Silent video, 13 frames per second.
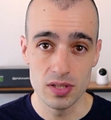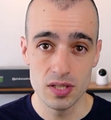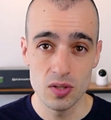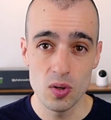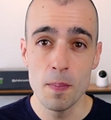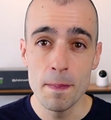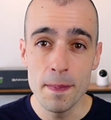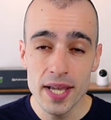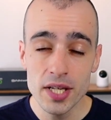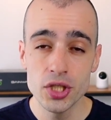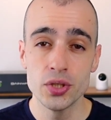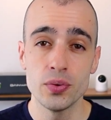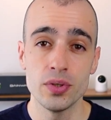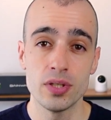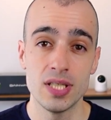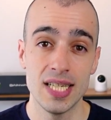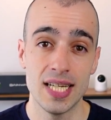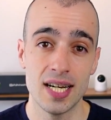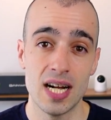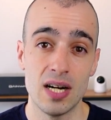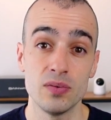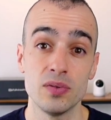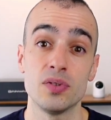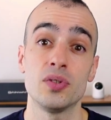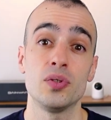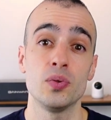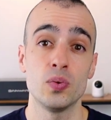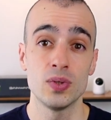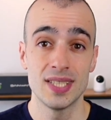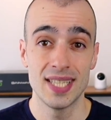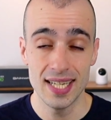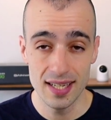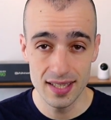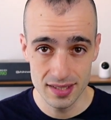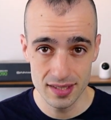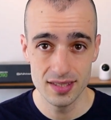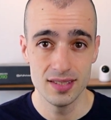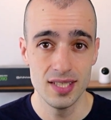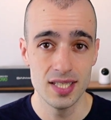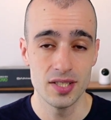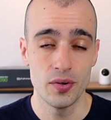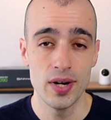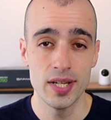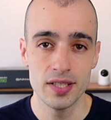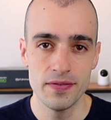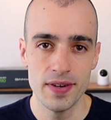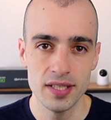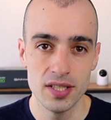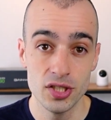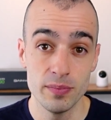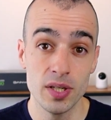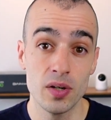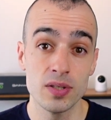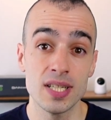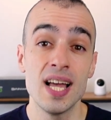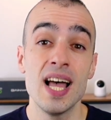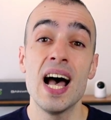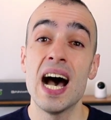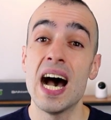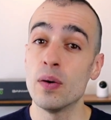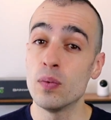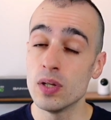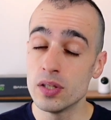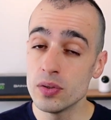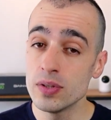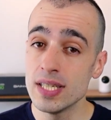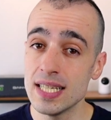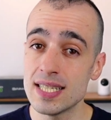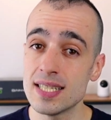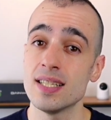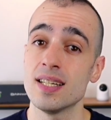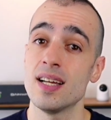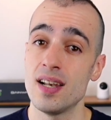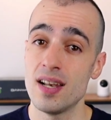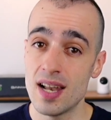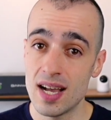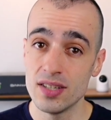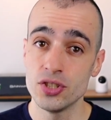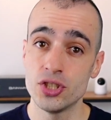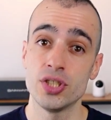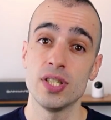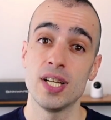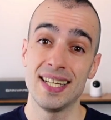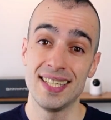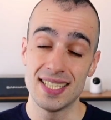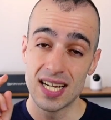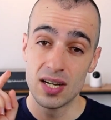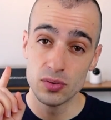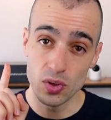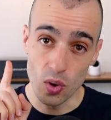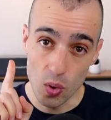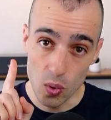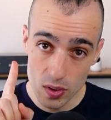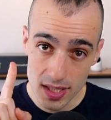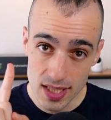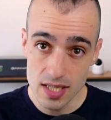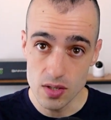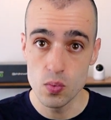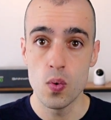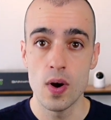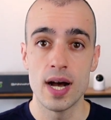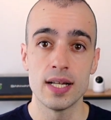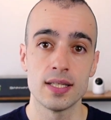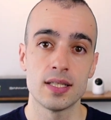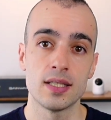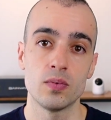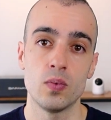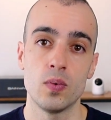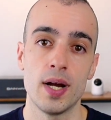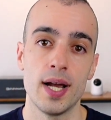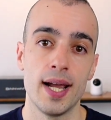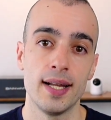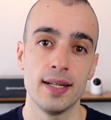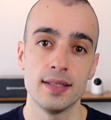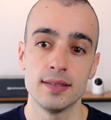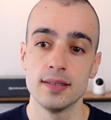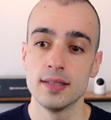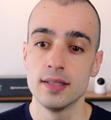So make sure you stick around to take this great advantage, because I will do this launch and discount only once when